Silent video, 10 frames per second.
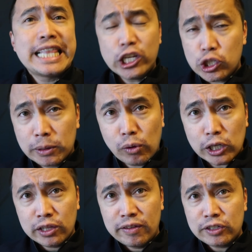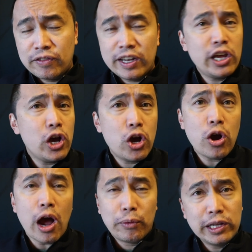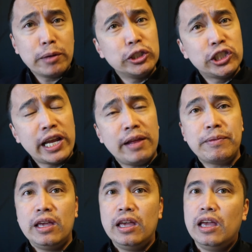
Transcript: thank you so much for watching this video. I really appreciate it.